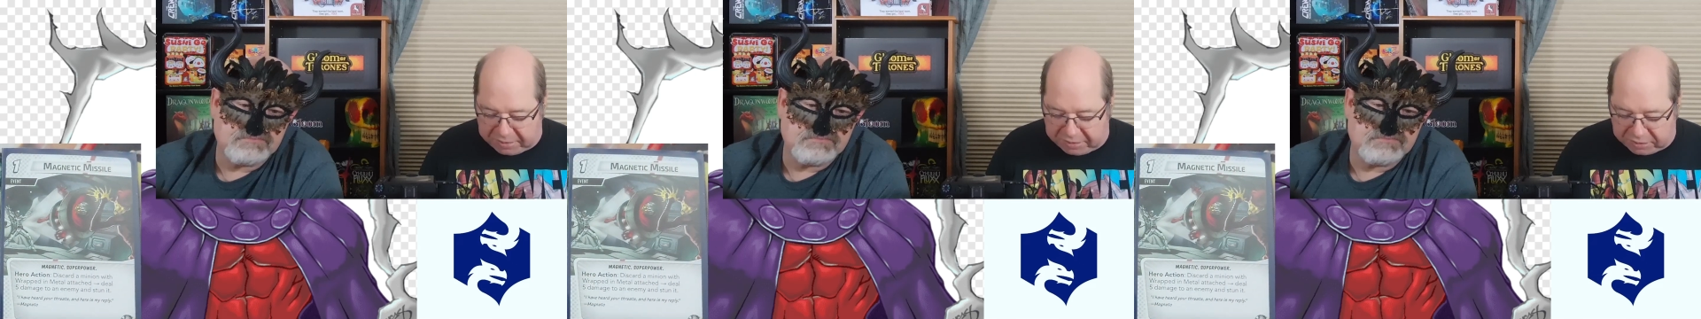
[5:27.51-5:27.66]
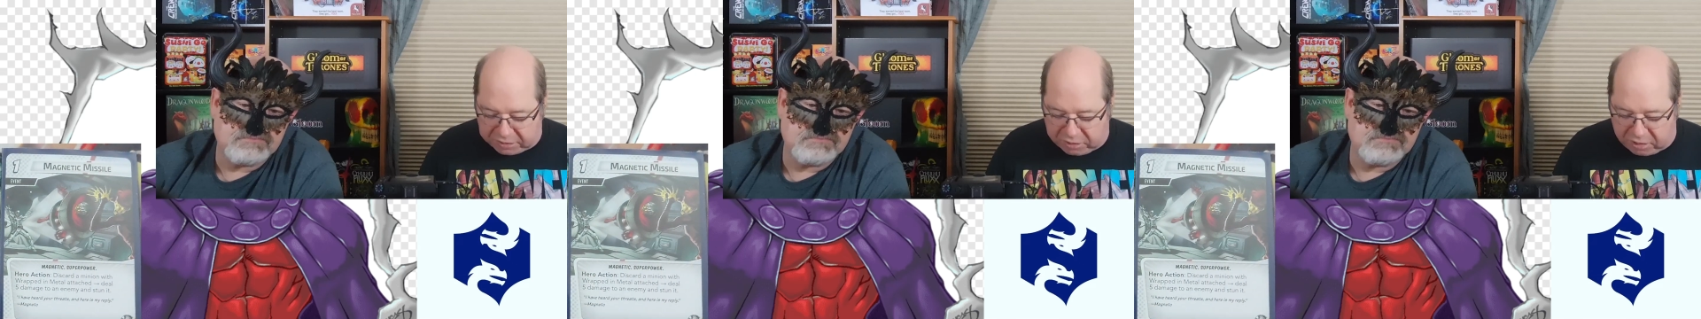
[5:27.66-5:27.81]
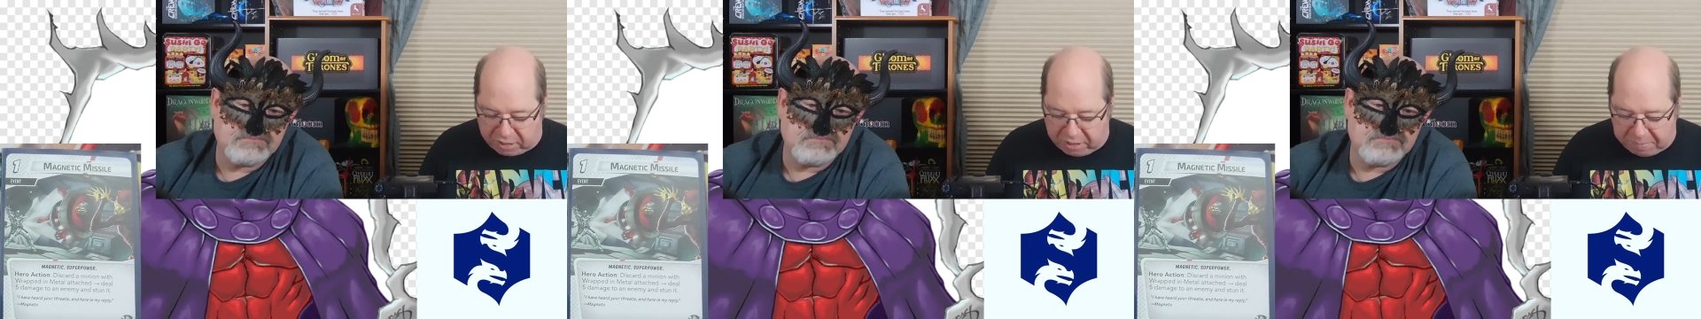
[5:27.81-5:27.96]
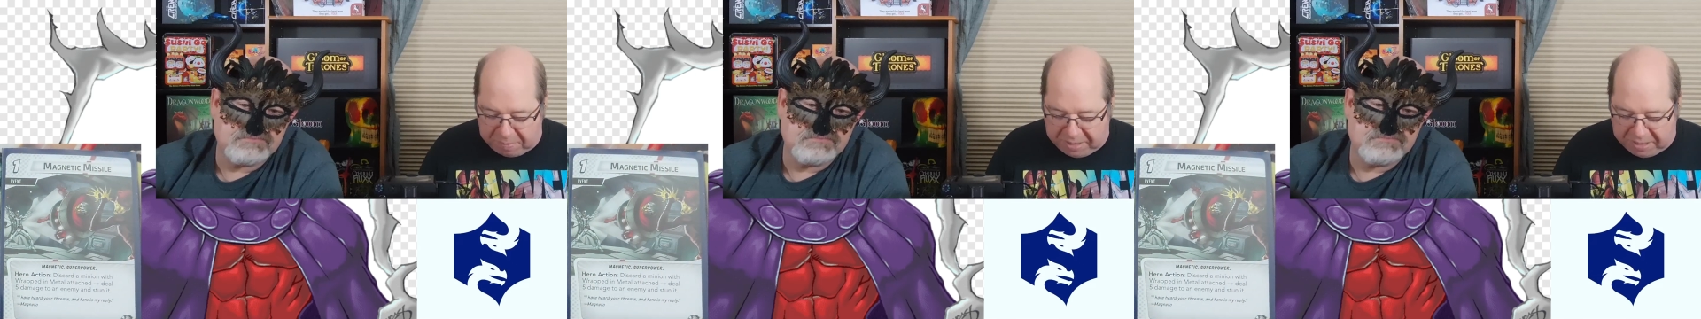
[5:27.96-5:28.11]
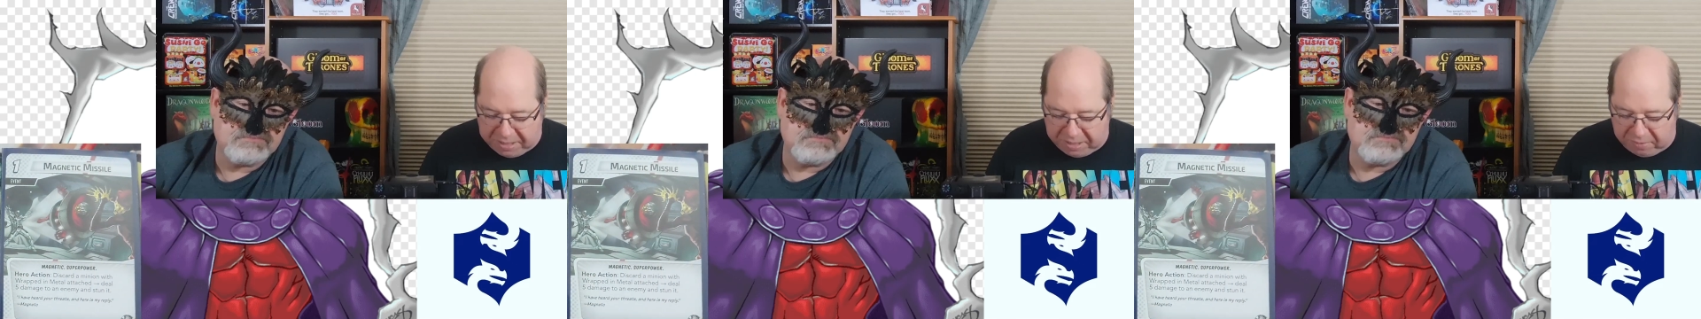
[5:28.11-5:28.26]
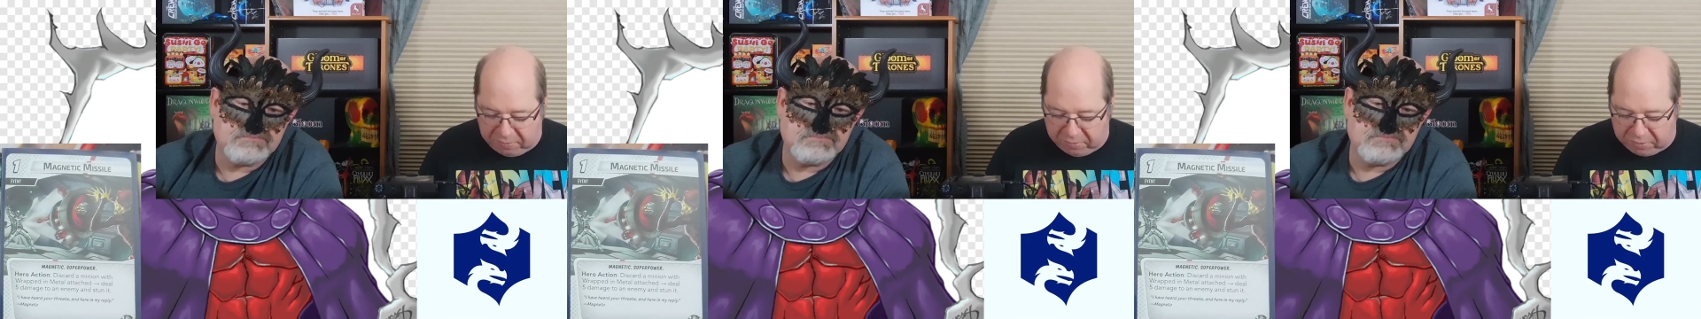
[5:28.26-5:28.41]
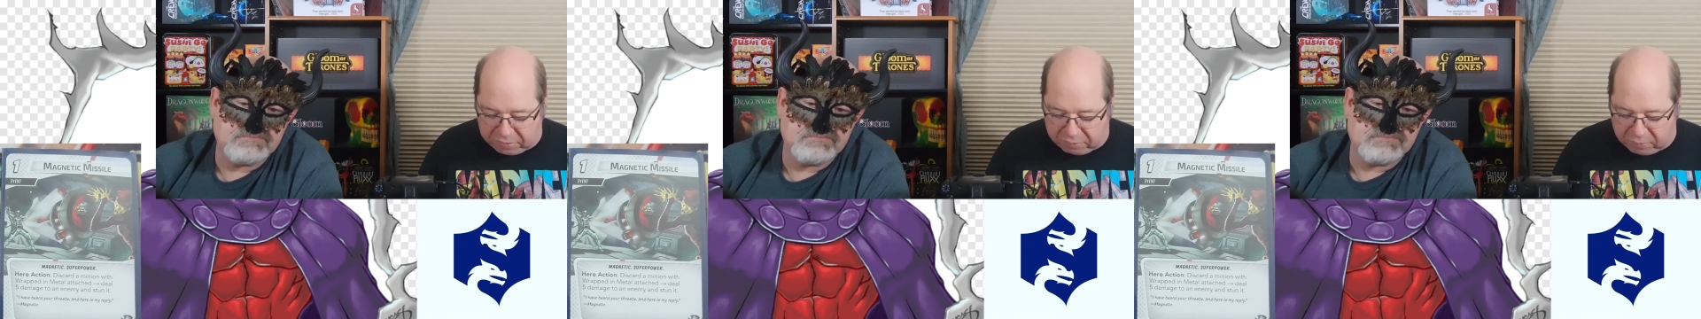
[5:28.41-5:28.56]
Discard a
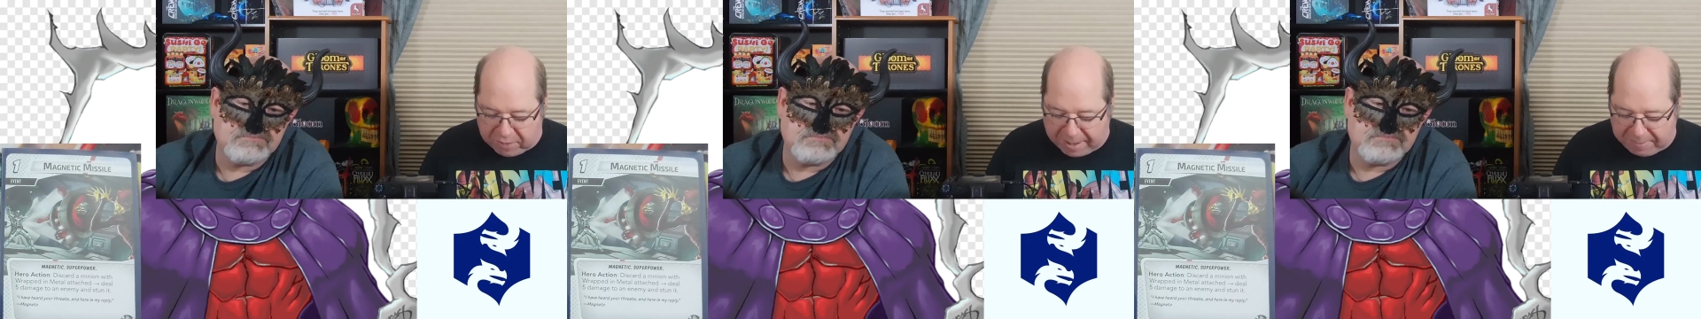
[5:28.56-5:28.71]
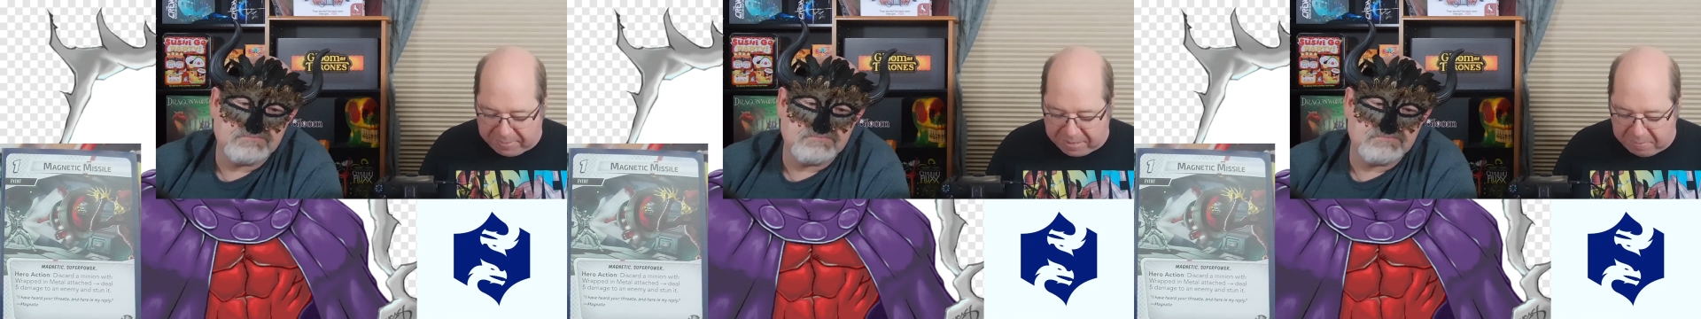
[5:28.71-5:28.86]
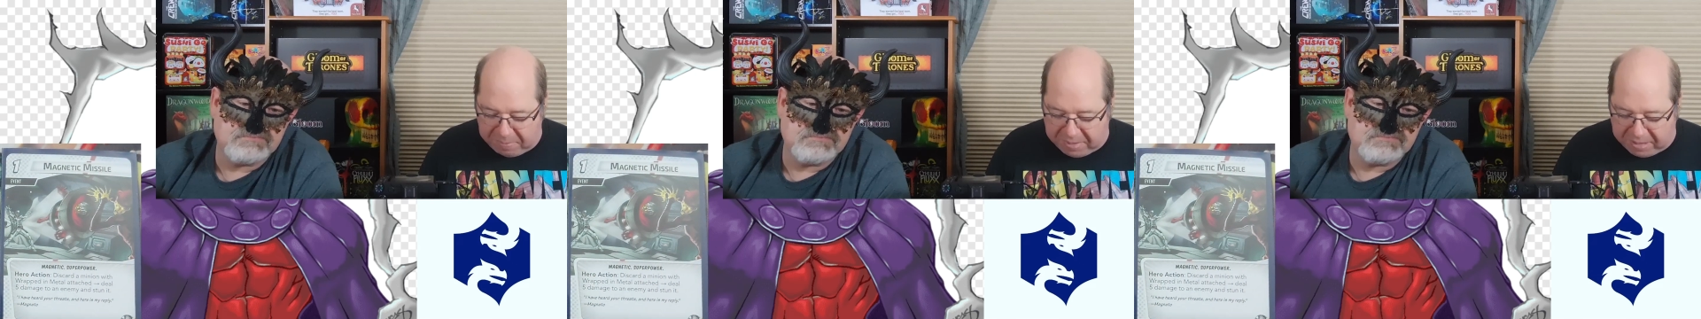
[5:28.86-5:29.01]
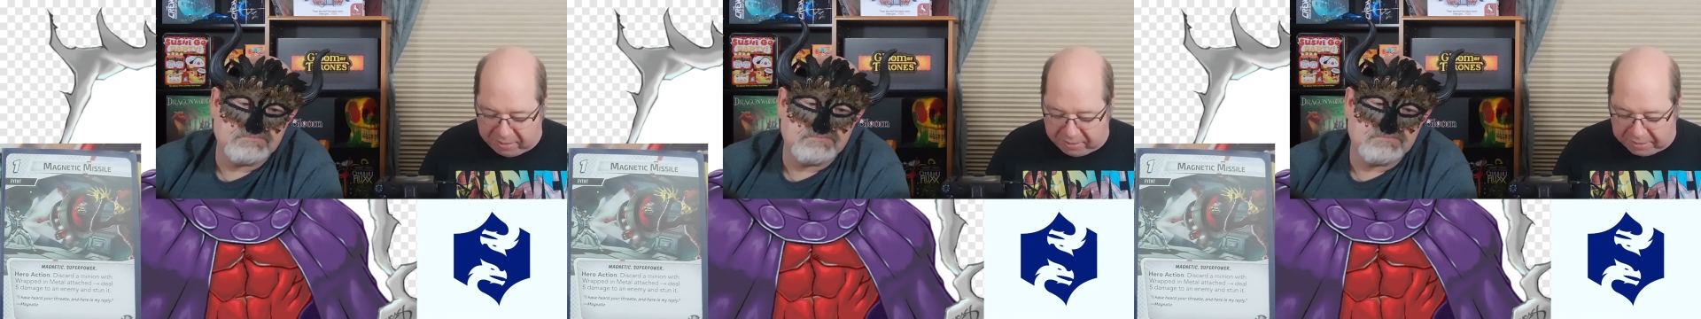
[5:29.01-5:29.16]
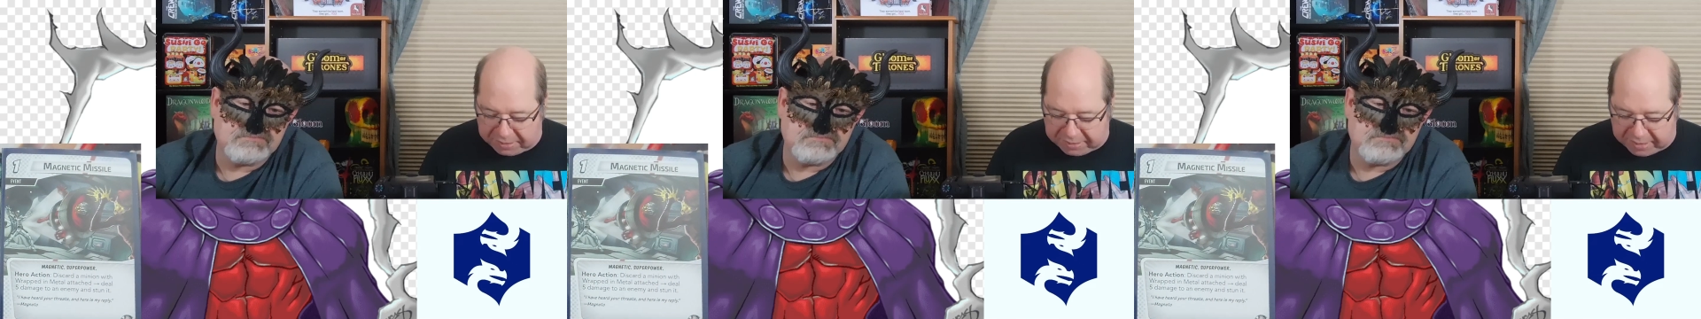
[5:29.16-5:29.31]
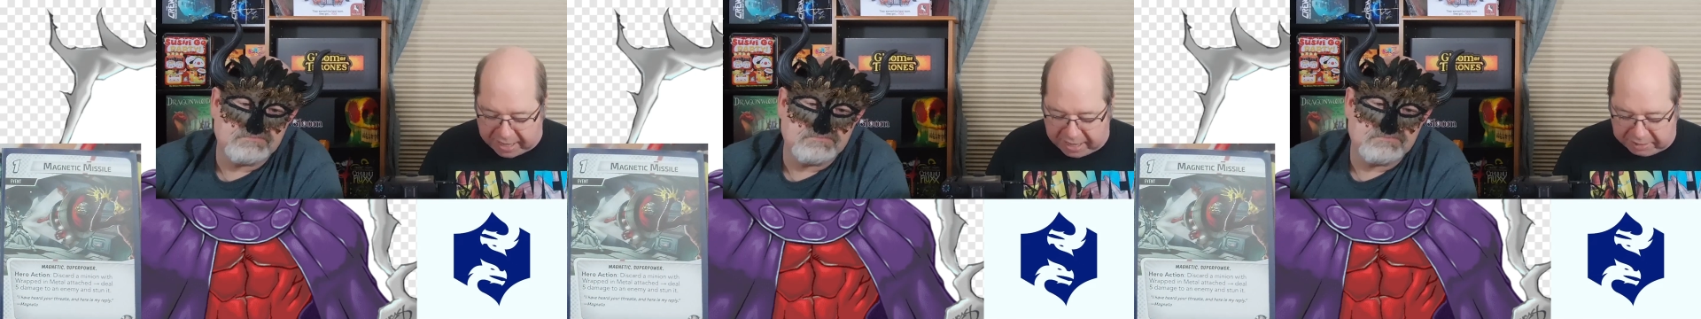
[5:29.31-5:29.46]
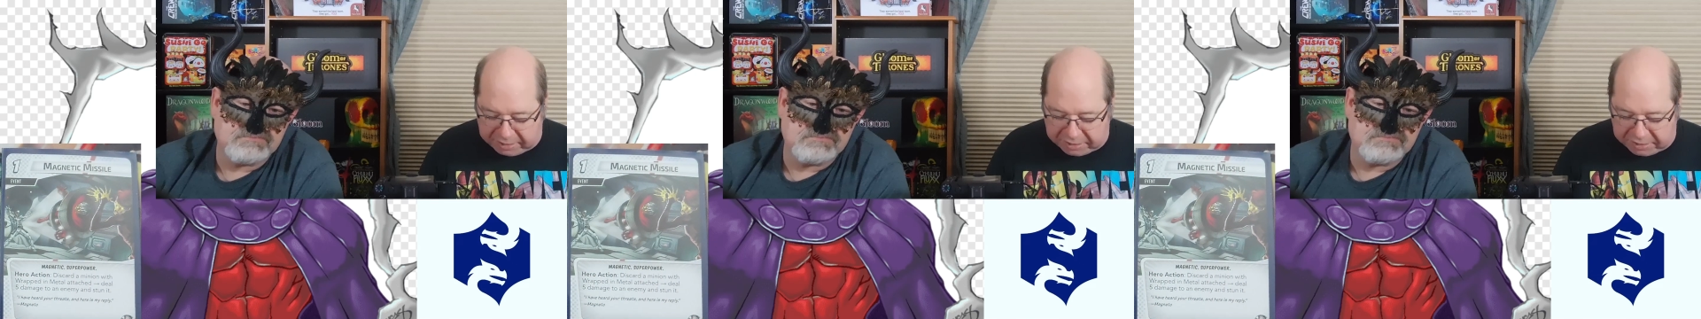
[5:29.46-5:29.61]
minion with wrapped in metal
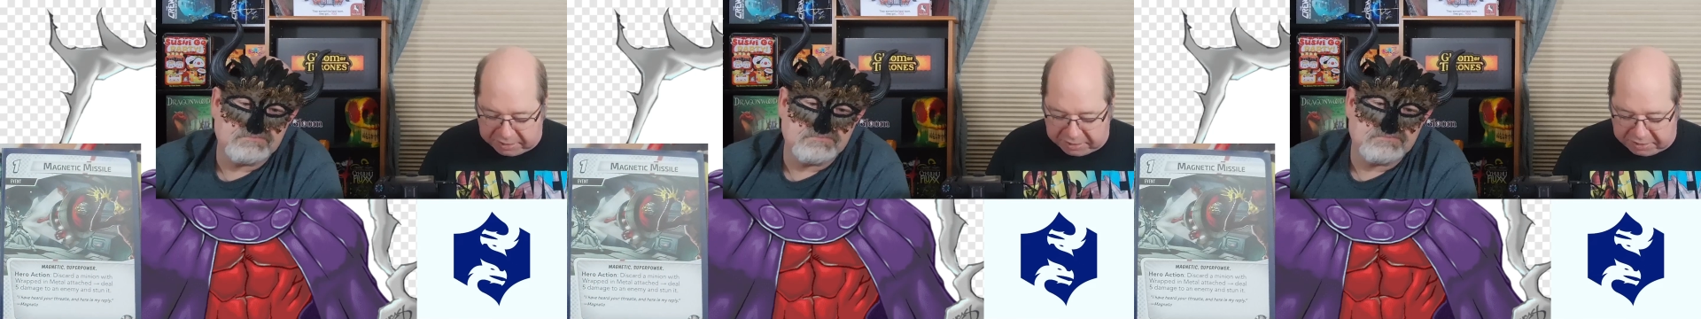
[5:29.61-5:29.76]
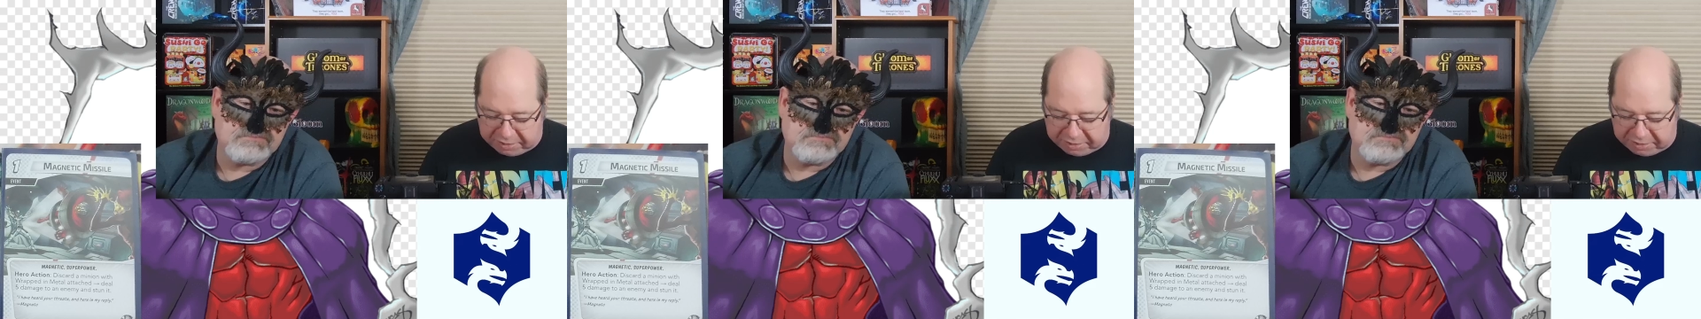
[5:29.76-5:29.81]
attached.